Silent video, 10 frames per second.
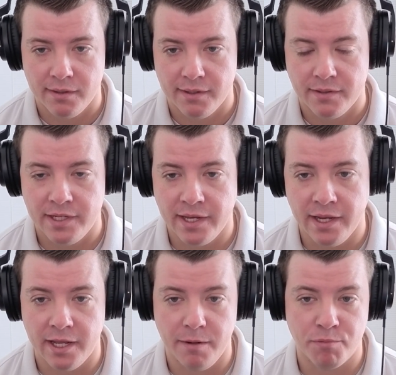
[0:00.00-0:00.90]

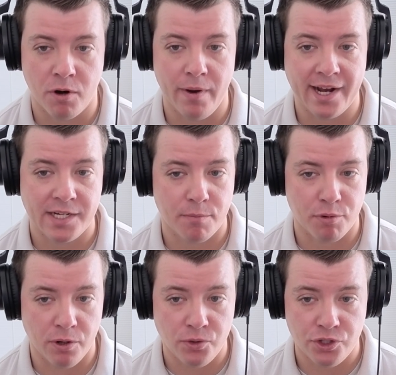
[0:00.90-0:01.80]
Taking a proactive
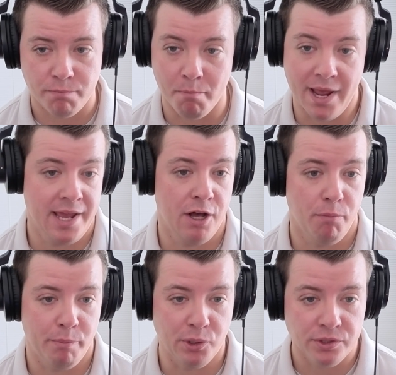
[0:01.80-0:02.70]
approach may
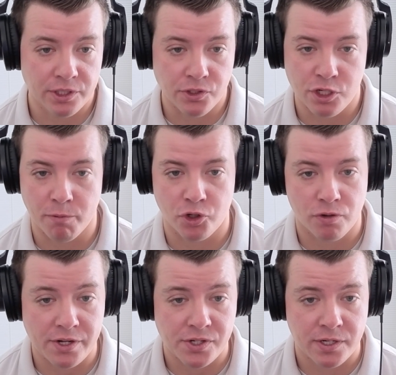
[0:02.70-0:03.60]
help build consumer
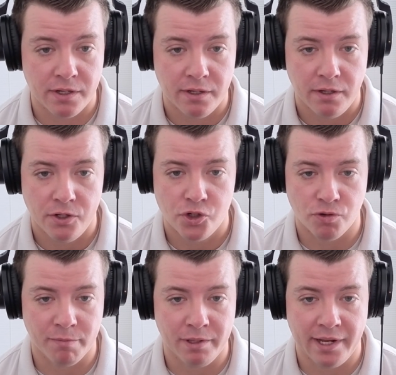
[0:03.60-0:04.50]
trust,
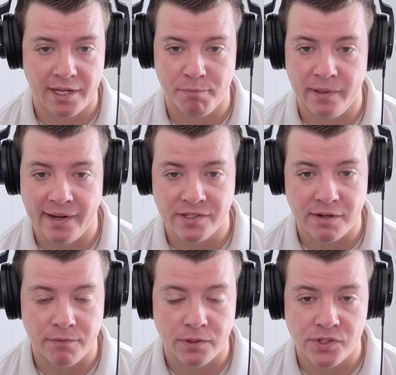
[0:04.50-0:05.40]
streamline compliance
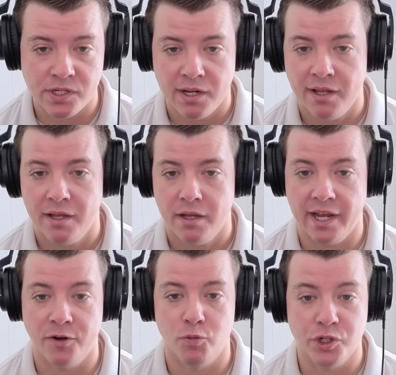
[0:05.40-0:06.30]
efforts,
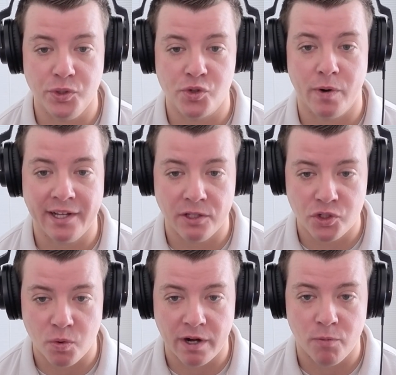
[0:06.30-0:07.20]
and reduce
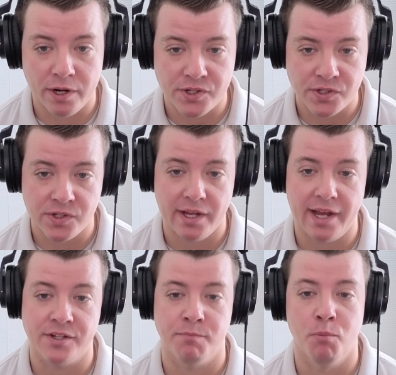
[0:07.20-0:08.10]
regulatory risks
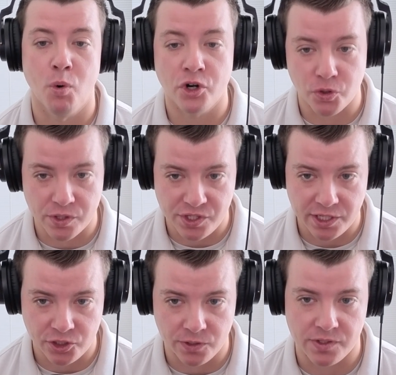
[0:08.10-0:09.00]
as more
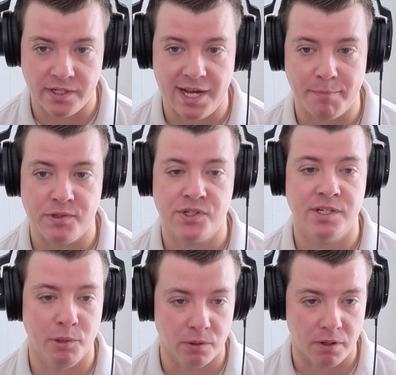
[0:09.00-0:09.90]
jurisdictions adopt
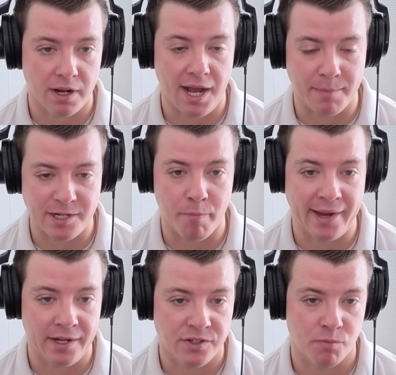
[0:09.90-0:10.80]
similar opt-out
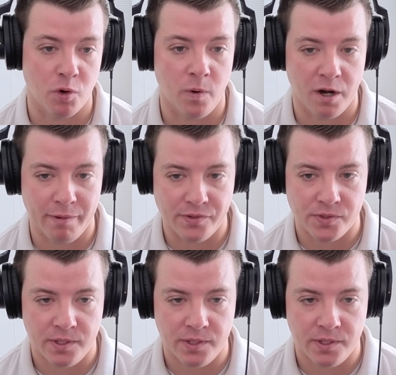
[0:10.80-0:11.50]
mechanism requirements.